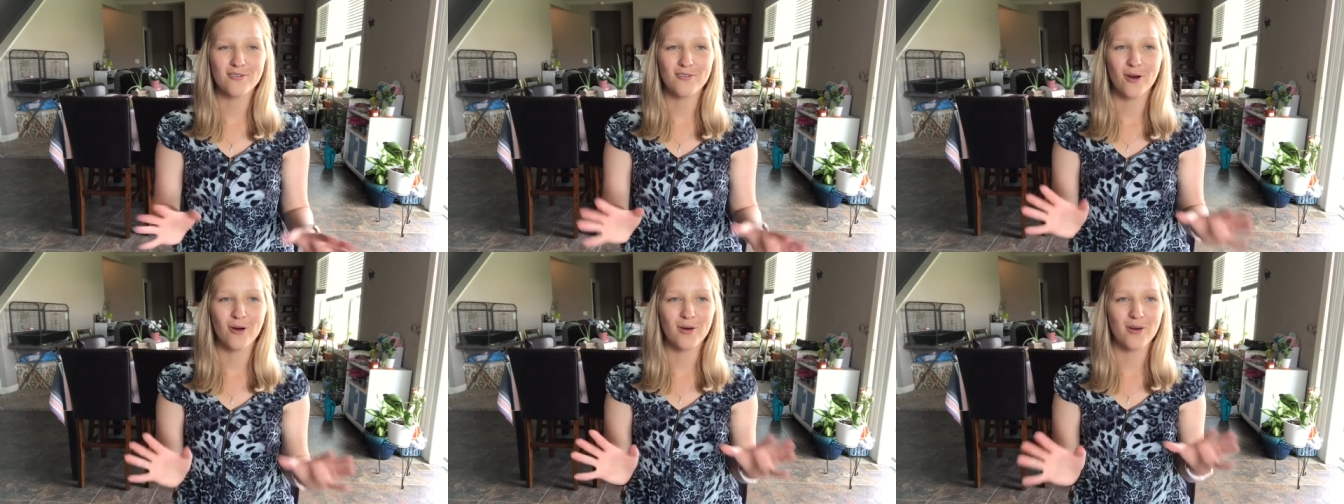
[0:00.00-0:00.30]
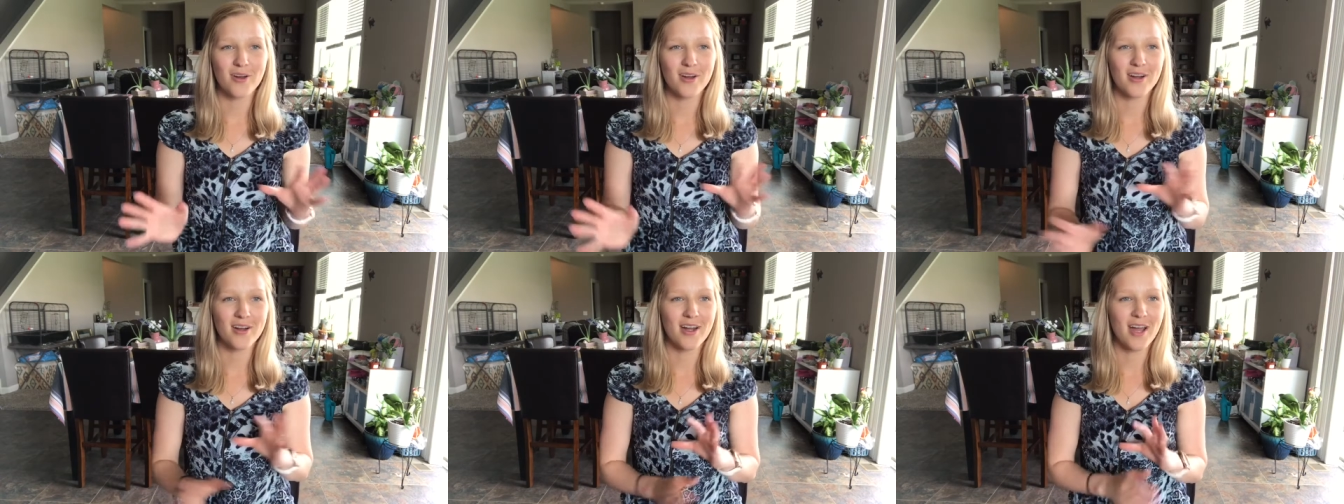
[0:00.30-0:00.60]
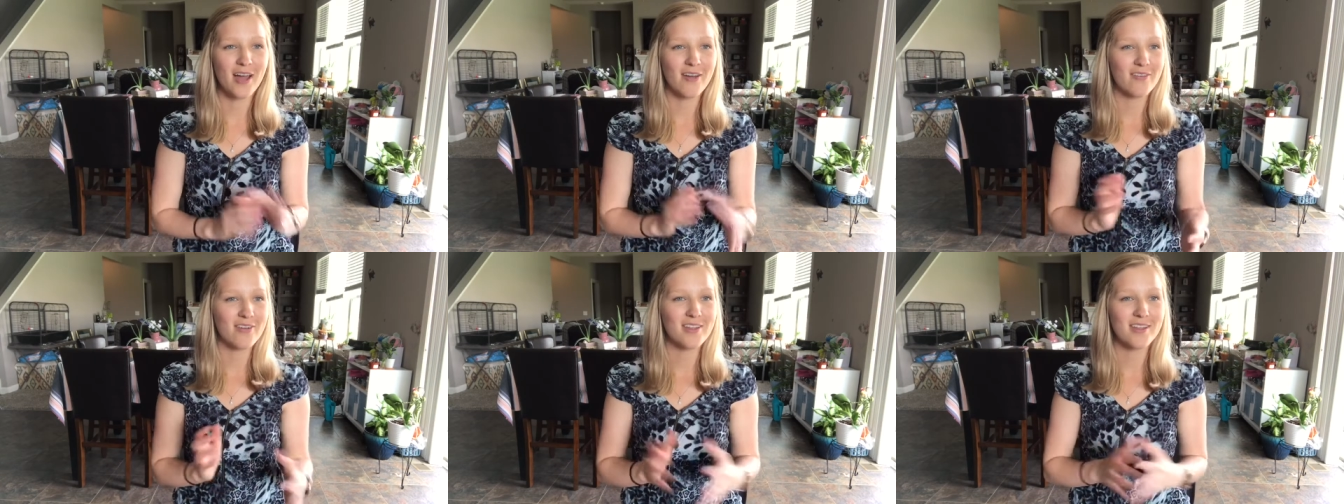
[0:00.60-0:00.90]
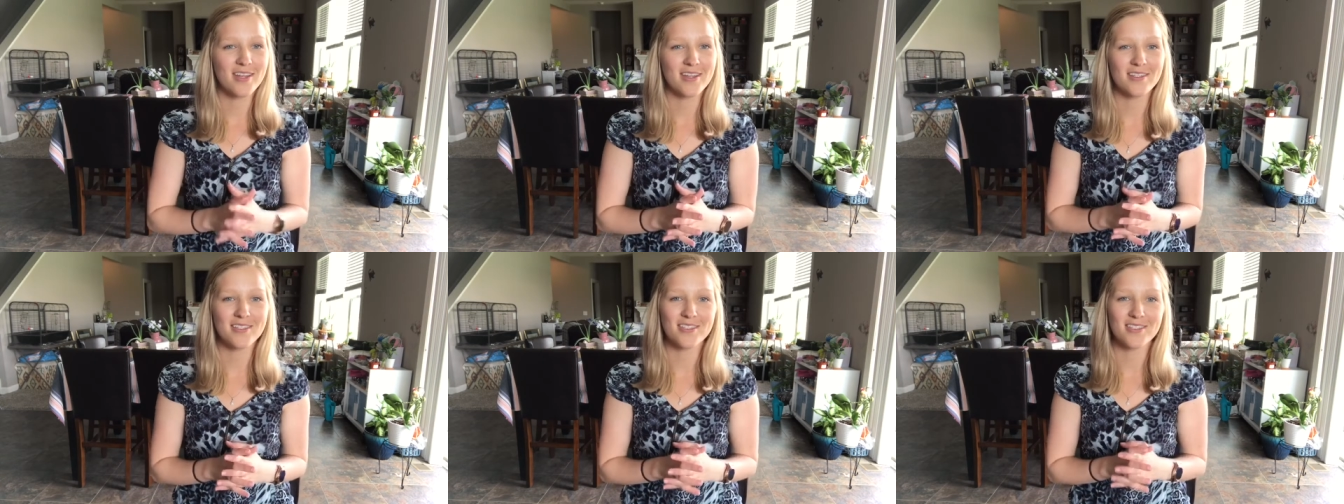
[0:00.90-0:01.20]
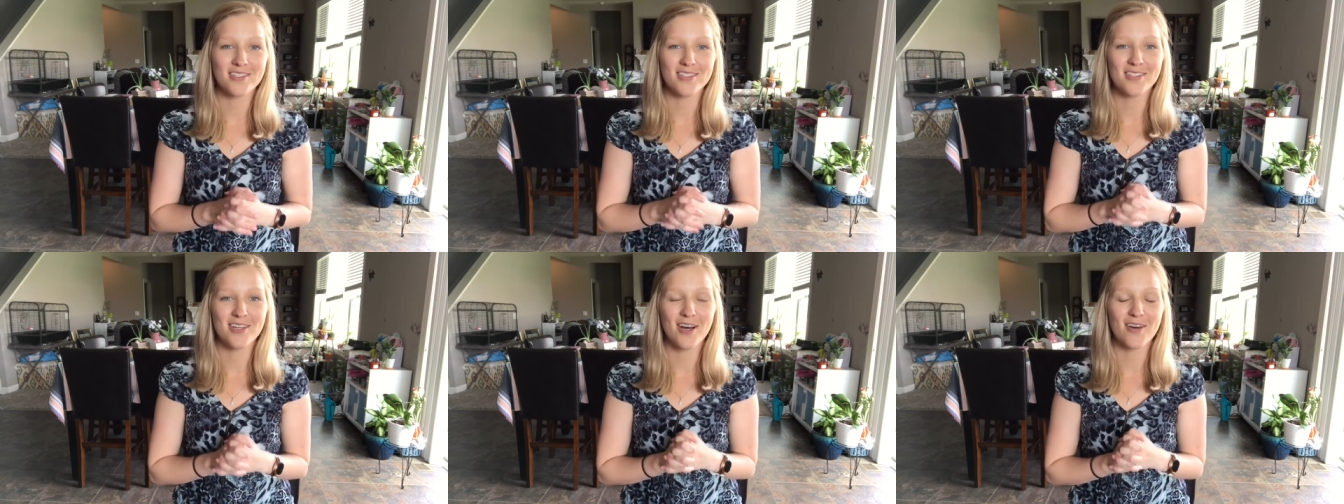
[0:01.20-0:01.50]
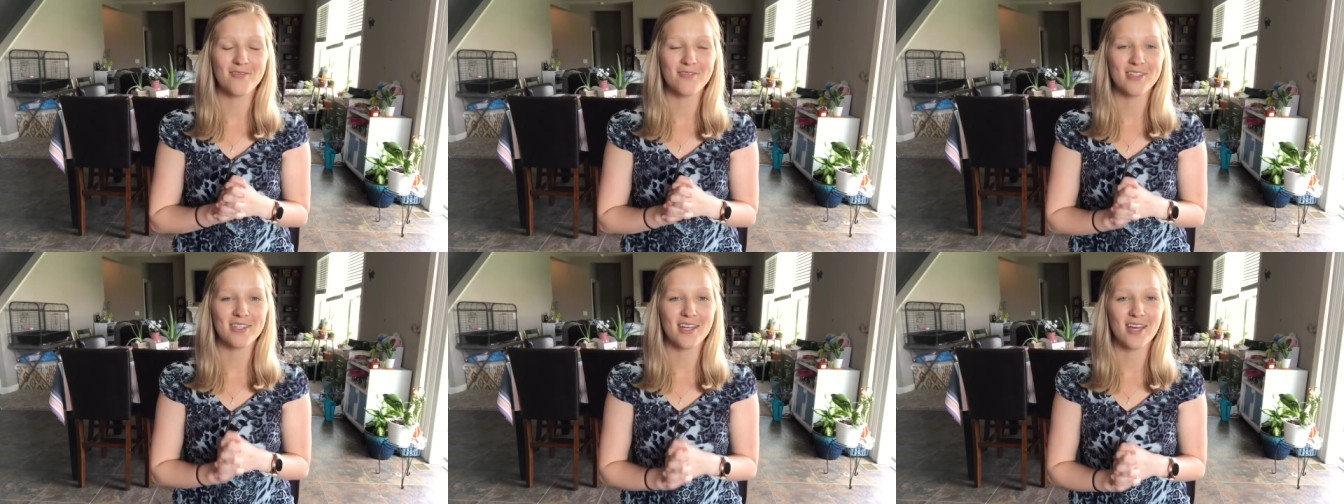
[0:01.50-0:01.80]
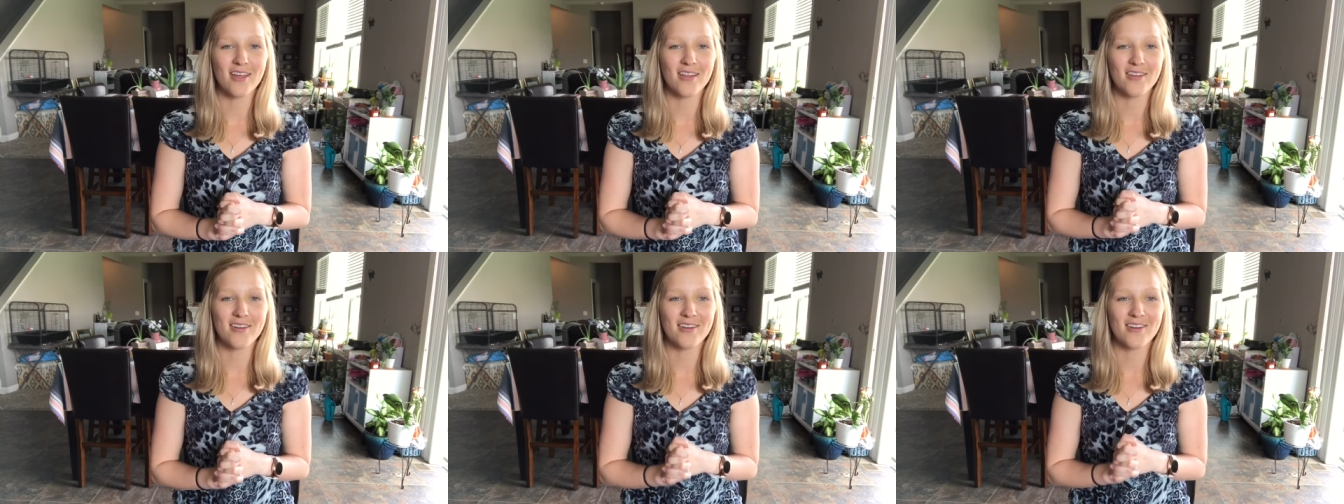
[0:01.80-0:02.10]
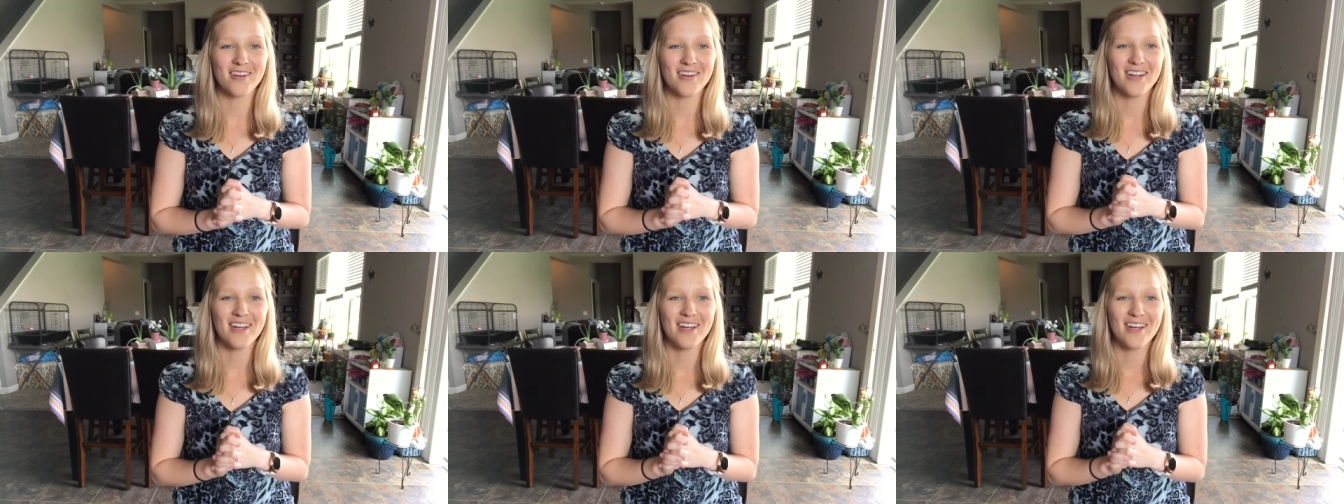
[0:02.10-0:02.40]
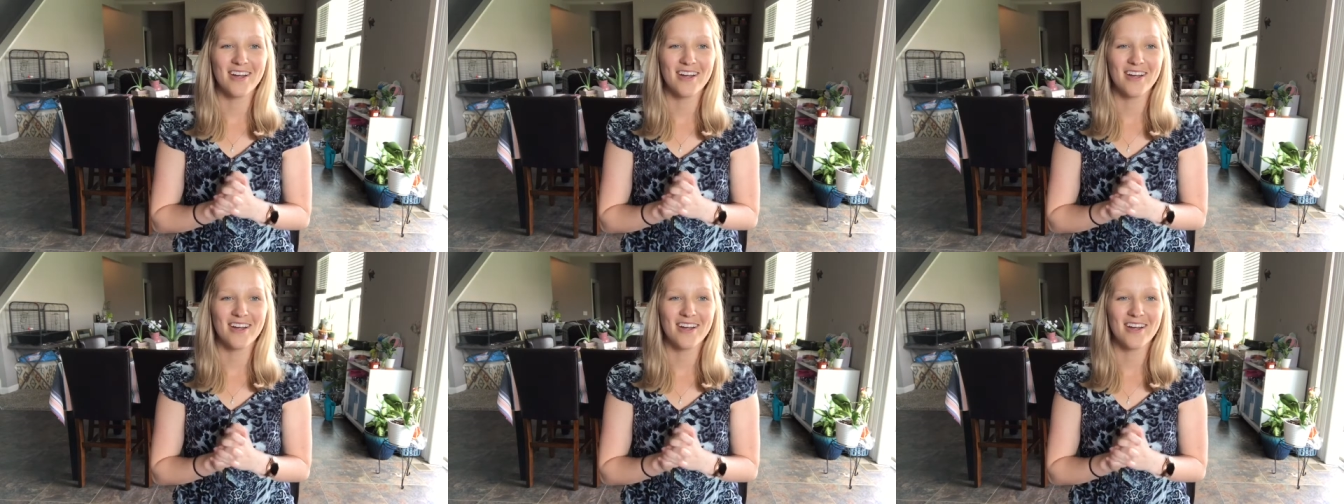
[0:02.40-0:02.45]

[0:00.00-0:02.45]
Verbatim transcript: for everything to just come together